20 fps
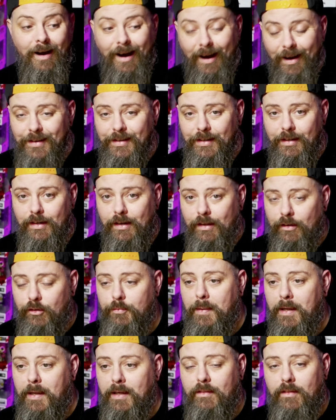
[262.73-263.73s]
I didn't
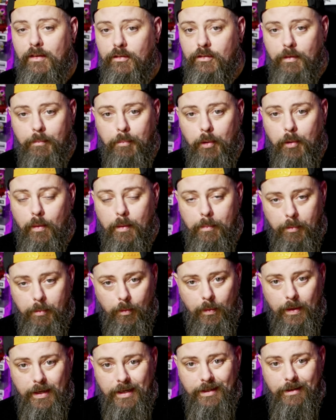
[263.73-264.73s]
expect this to blow up
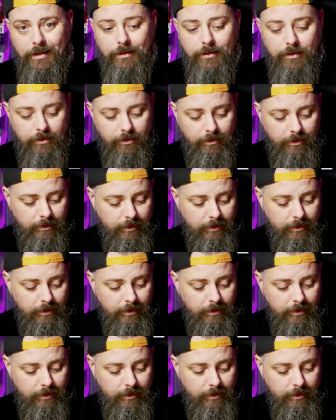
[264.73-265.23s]
the way it did.